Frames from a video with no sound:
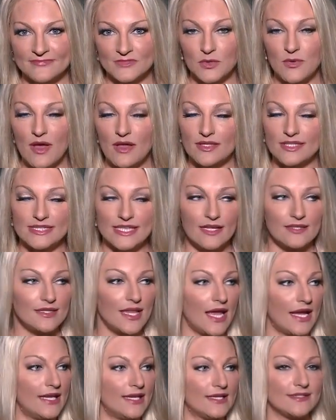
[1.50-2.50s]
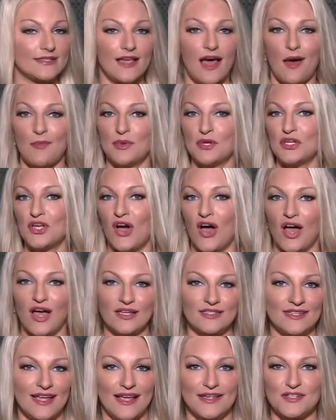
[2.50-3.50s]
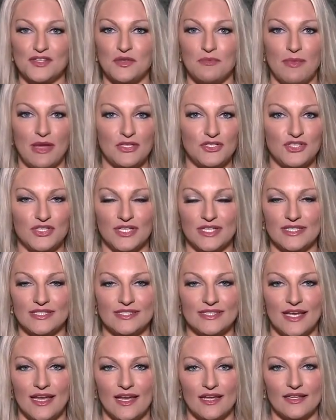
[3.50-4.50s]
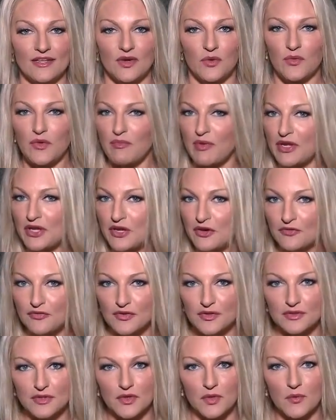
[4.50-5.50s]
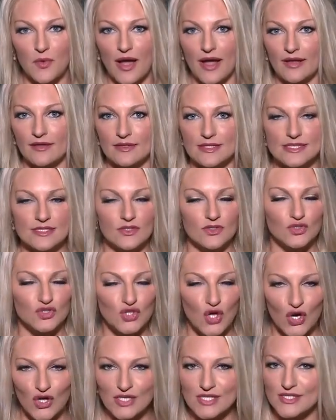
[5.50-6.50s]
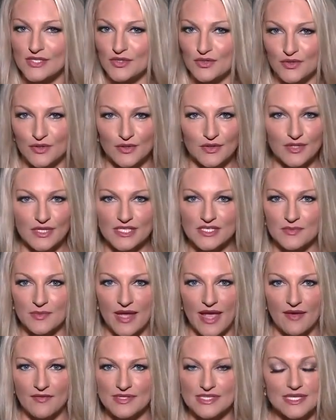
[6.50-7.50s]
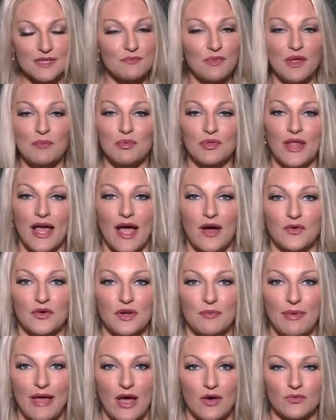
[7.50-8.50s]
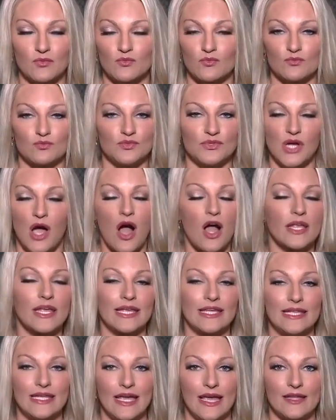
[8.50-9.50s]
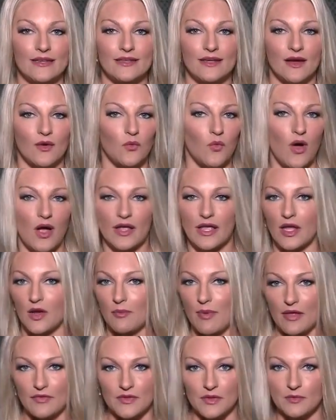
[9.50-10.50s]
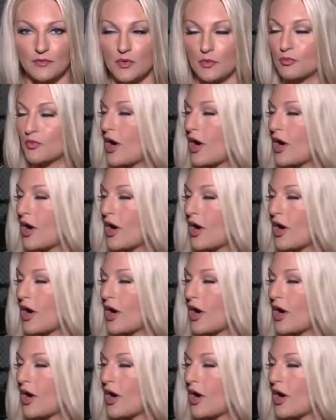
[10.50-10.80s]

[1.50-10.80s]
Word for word: Well, deadline has come and gone, as you mentioned. We've been here for a little while. It's still dark, still early, so we haven't seen people out and about and talking yet, walking about the